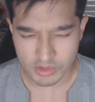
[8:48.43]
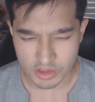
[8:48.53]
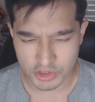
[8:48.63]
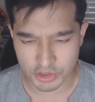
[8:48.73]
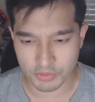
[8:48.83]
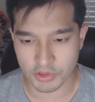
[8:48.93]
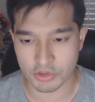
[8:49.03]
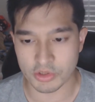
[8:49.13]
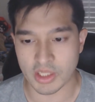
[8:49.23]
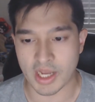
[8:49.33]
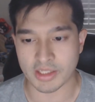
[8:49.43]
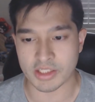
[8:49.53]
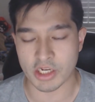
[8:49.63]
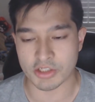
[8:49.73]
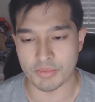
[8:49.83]
Subaru like
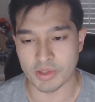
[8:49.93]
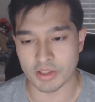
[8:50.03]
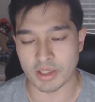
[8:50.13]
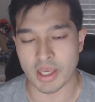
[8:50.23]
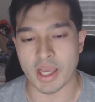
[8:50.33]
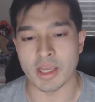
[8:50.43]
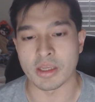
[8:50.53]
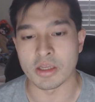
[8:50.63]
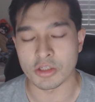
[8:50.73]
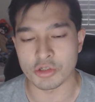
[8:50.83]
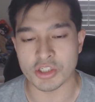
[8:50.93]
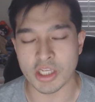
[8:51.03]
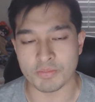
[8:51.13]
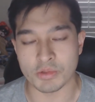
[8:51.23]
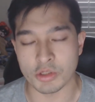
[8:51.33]
tells Amelia, hey, you
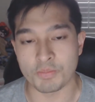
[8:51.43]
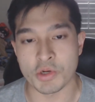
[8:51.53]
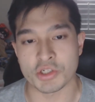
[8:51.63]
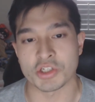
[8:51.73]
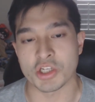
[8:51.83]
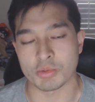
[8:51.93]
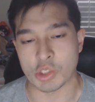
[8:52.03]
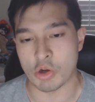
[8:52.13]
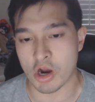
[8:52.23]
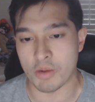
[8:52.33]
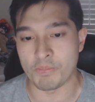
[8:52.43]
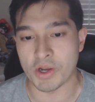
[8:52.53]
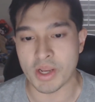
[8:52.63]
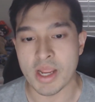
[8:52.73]
step you push yourself too hard, but